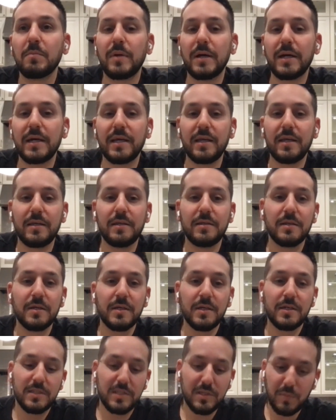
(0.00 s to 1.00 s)
my
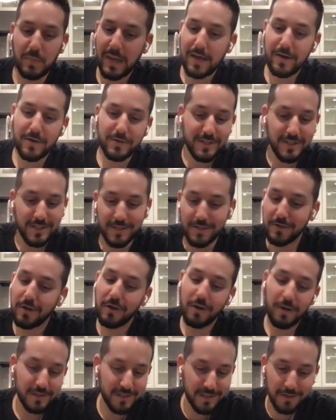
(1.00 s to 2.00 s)
spouse,
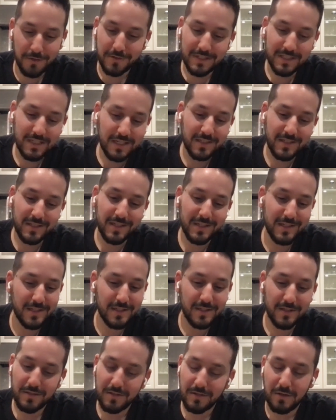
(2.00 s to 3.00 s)
also a
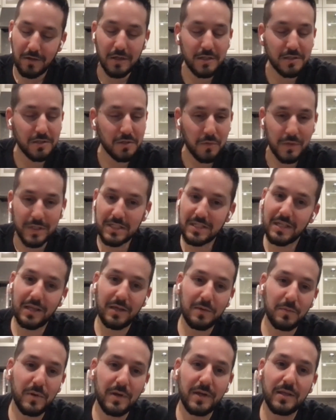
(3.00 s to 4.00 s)
dentist, also went to
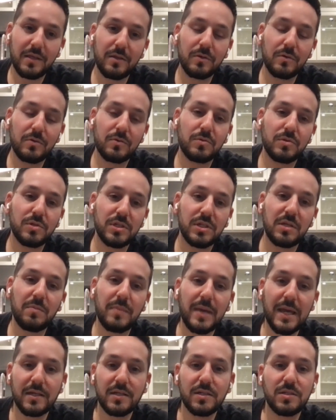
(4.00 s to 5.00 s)
NYU. She
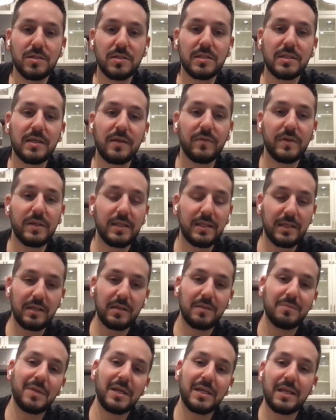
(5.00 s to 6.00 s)
manages
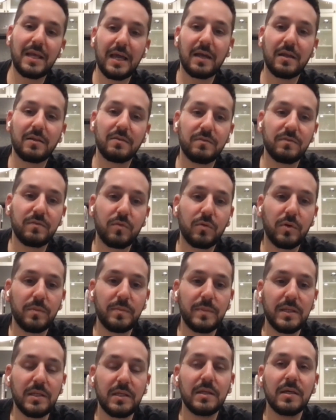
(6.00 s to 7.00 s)
everything in Manhattan for
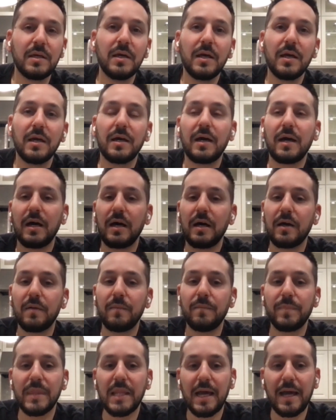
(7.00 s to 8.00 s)
me.
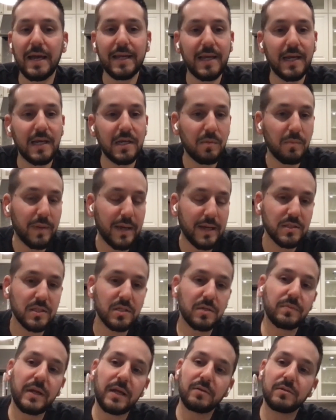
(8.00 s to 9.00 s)
Um, I kind of
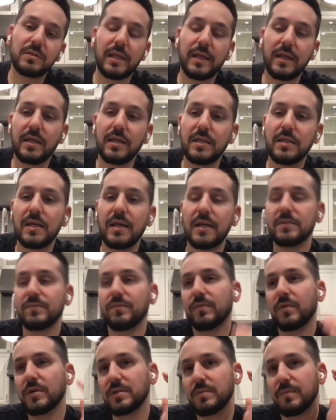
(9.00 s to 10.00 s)
bounce around like as
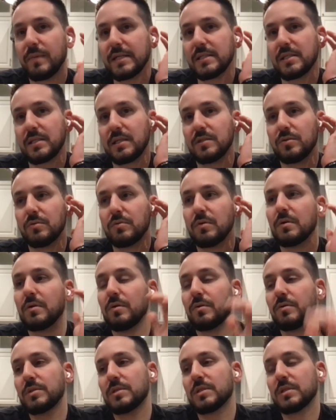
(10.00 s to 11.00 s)
far as my schedule
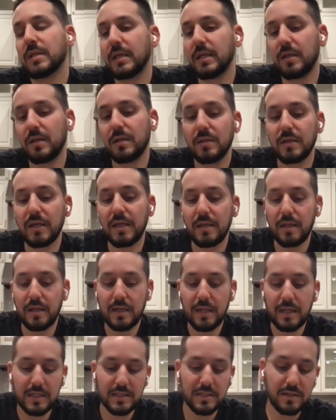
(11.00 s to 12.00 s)
goes, like, and,
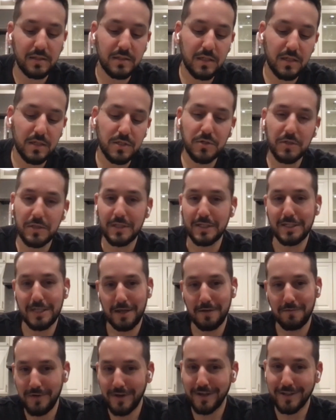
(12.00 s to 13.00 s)
and I guess I'll touch on the
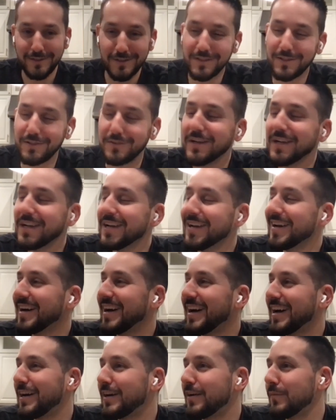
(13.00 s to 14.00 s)
time factor too.
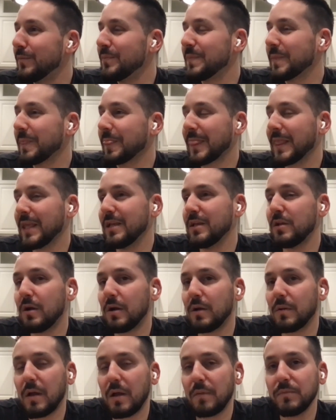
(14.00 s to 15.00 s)
Um, you
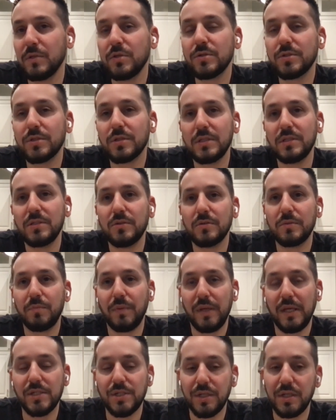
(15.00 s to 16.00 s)
know, I'm usually
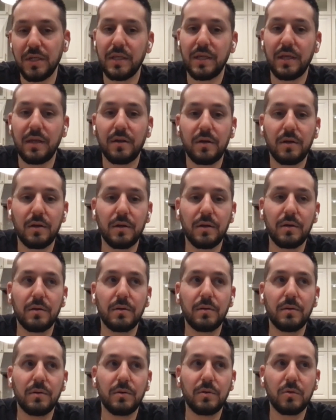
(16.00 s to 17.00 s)
doing patient
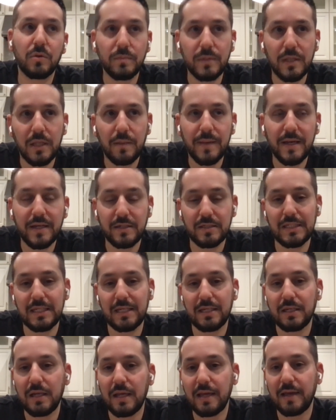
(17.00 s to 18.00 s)
care normally about a
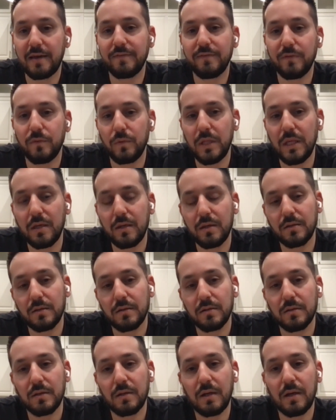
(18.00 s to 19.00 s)
day and a half a week.
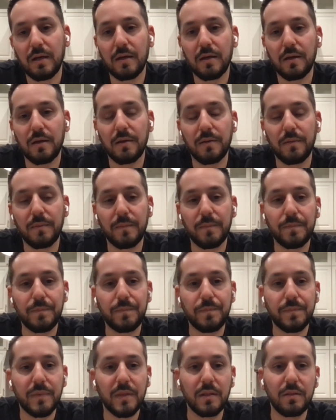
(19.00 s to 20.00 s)

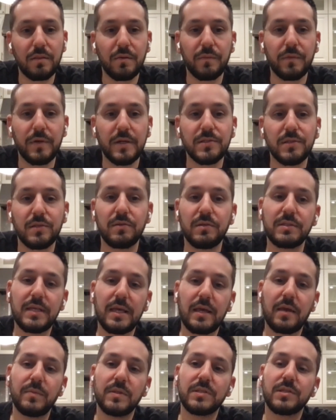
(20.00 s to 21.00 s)
Um, the rest of the
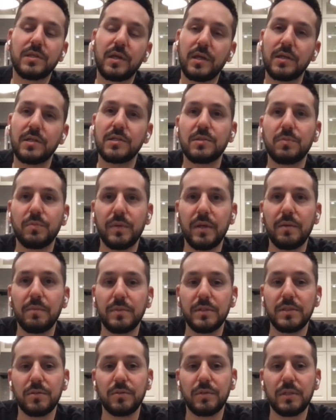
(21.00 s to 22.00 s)
time, it's kind of
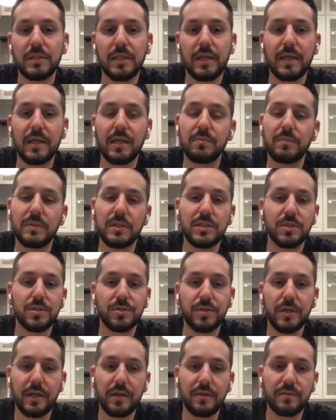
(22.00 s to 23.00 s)
split between like
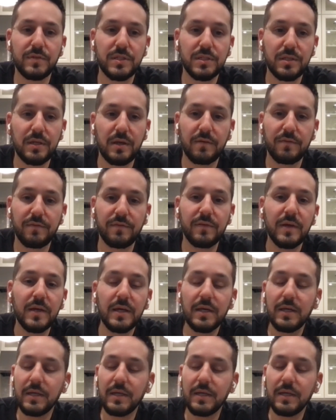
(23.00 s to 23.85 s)
administrative stuff,